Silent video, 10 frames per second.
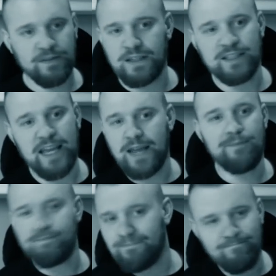See,
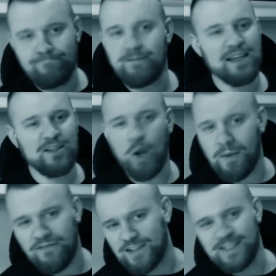it's not me
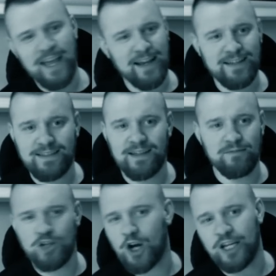for six, I'm
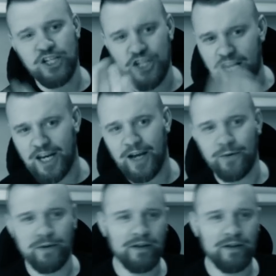talking shit now.